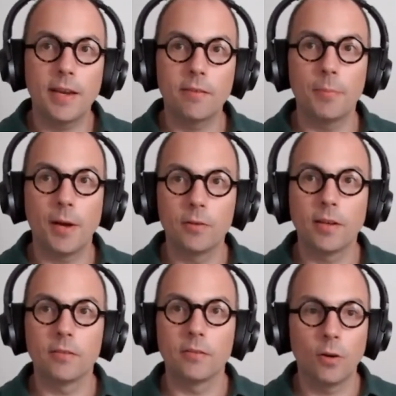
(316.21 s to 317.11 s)
takes
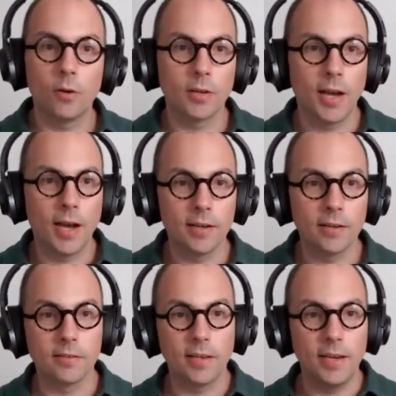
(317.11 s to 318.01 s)
about as long
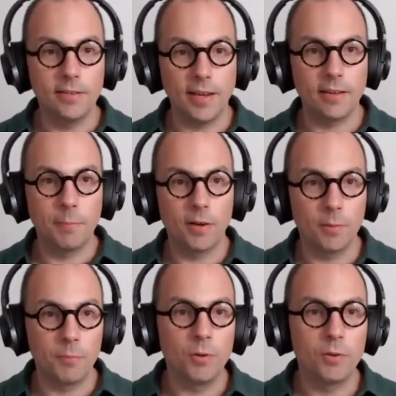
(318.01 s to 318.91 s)
as it takes
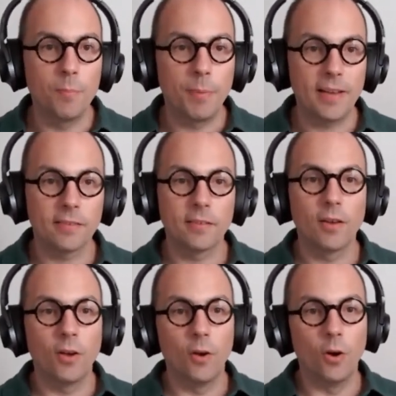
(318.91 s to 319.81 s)
Parliament to
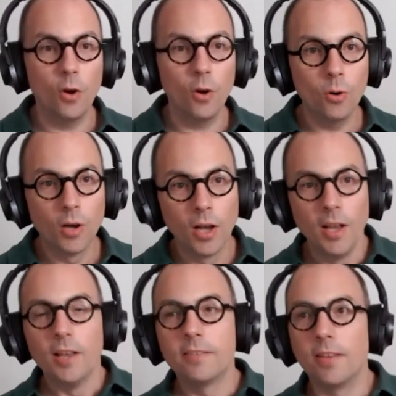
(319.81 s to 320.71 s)
pass a law.
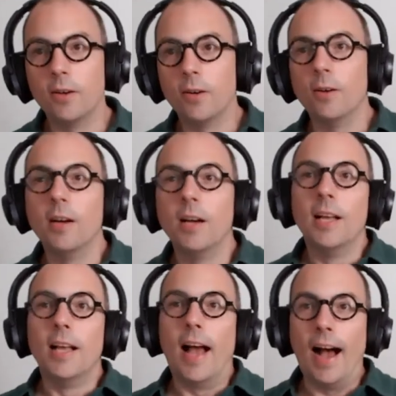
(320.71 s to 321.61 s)
So
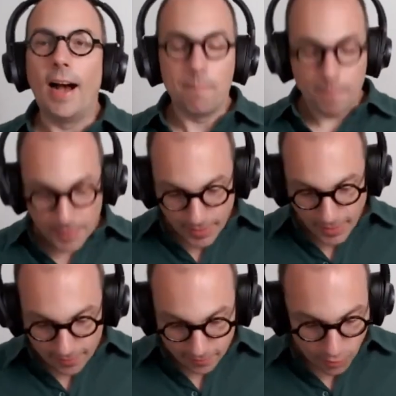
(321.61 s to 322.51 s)

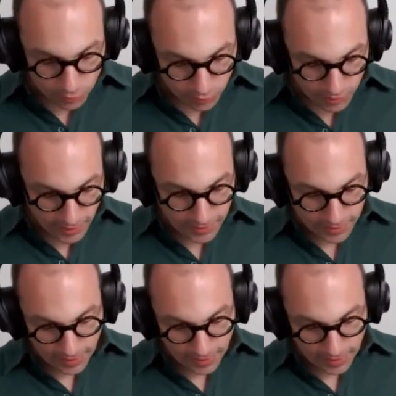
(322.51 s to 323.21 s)
it's not